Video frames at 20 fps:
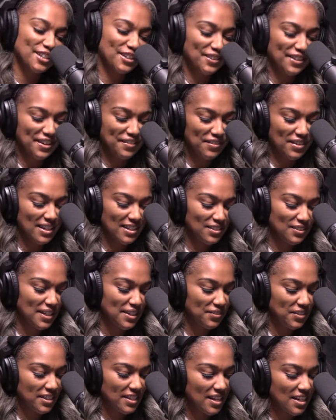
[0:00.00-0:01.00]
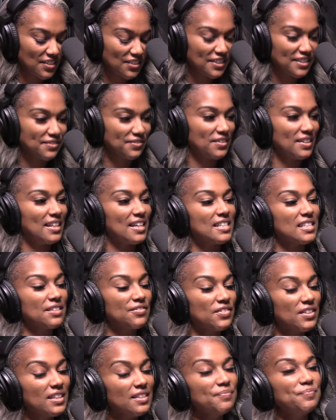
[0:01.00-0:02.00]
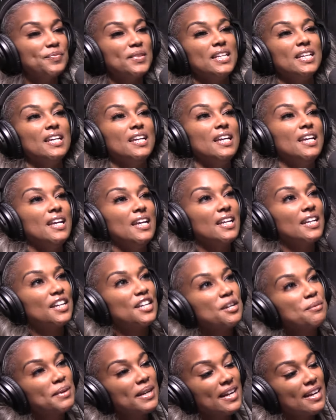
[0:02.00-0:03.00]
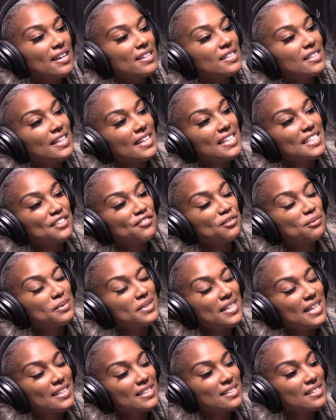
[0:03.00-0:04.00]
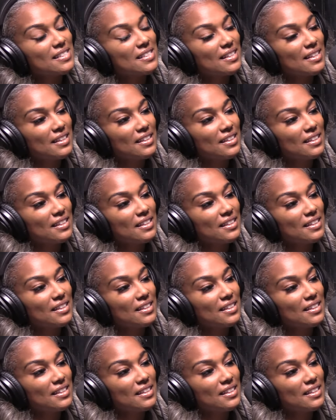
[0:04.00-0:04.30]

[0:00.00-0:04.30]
Cranford. I do have a doctorate in philosophy mm-hmm. in urban oh. higher education from Jackson State